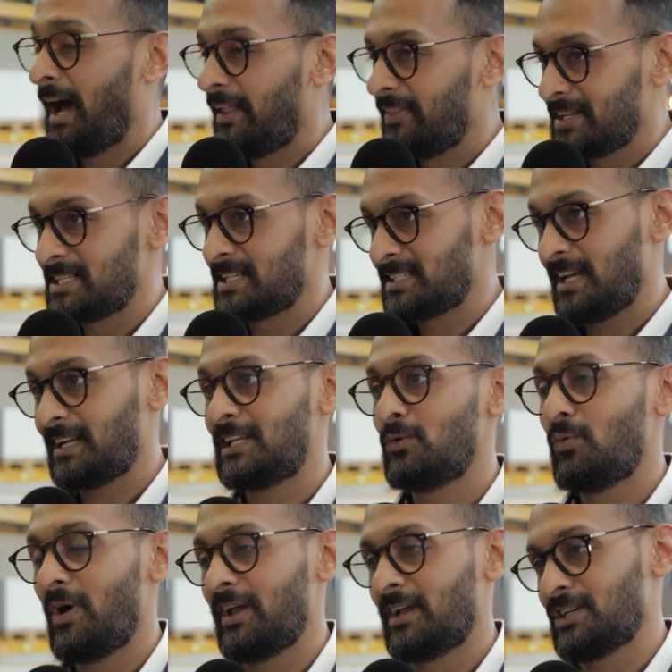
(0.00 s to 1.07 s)
And that's exactly
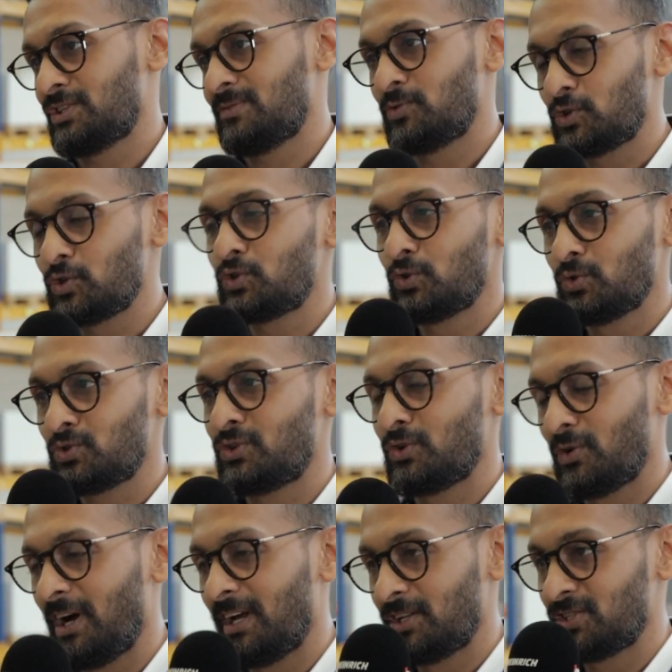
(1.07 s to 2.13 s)
why a customer should choose
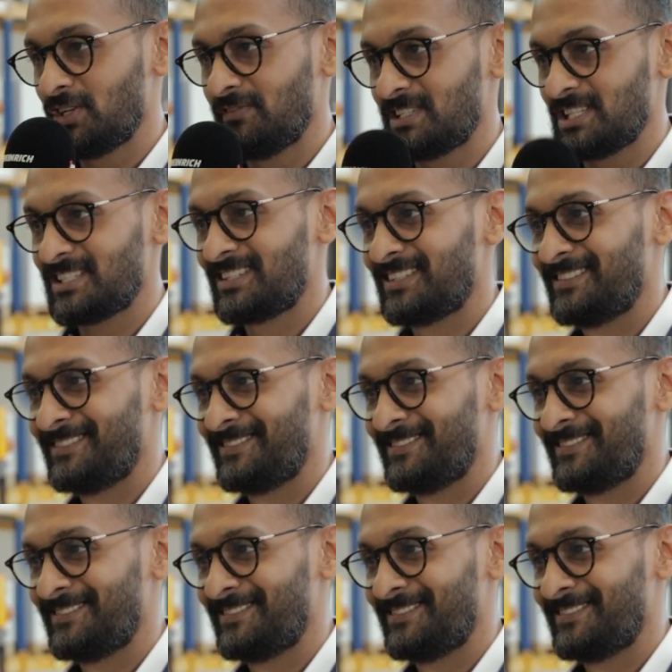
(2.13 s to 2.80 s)
Jungheinrich services